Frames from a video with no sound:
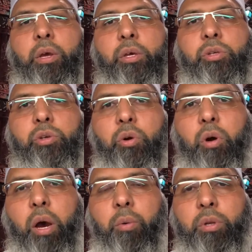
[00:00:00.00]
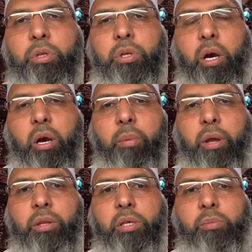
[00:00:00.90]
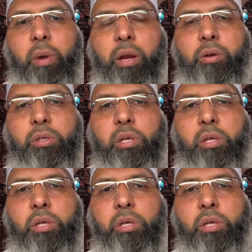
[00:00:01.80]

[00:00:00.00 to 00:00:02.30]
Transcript: So I want to talk about these matters.